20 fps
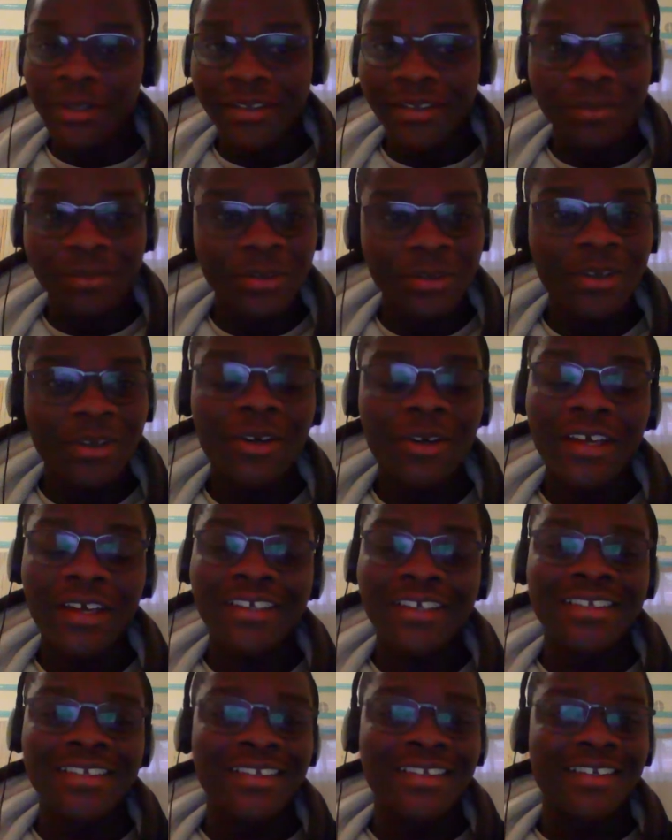Okay,
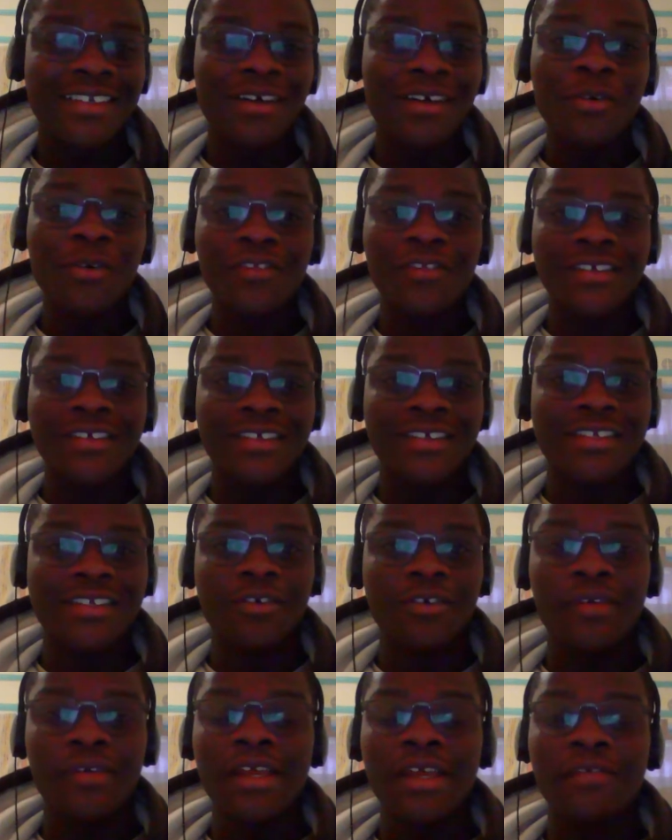some of these things don't
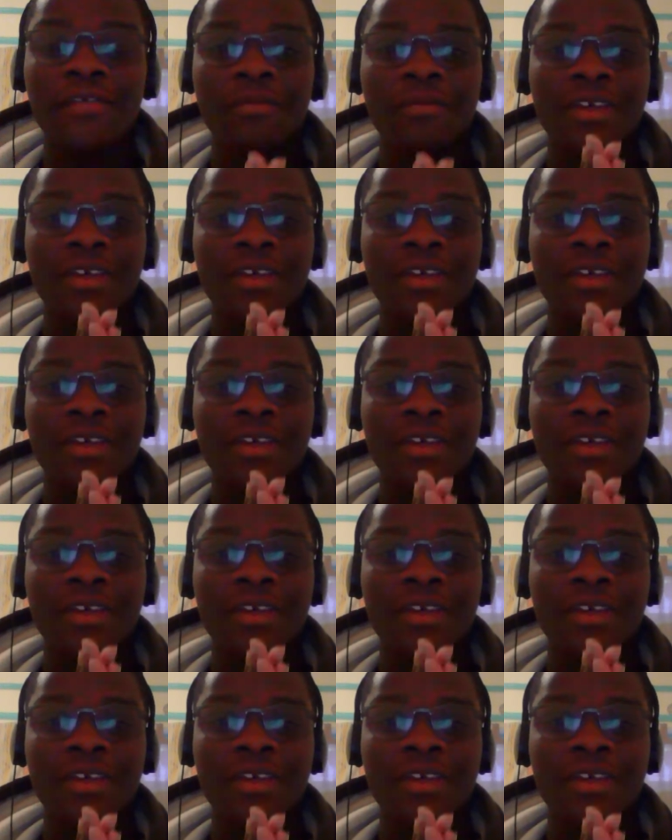even make